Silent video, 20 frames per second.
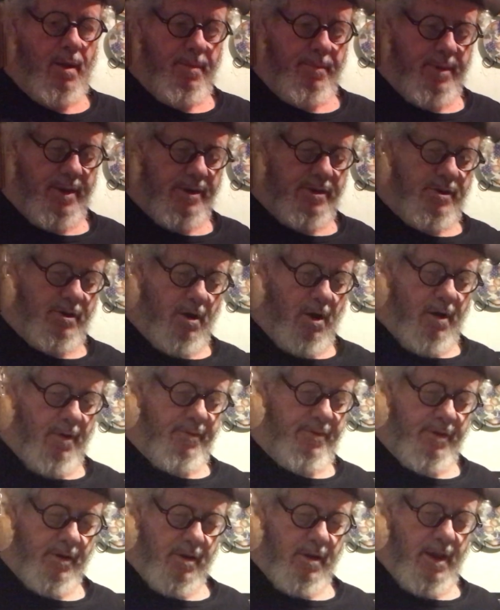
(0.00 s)
Pinch you
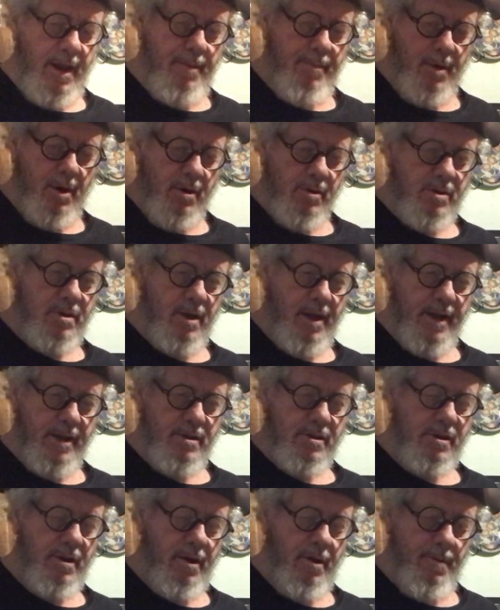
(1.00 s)
off your clay balls like
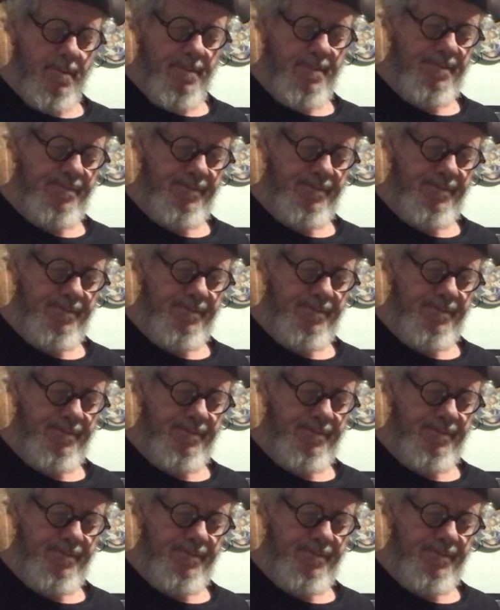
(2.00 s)
so.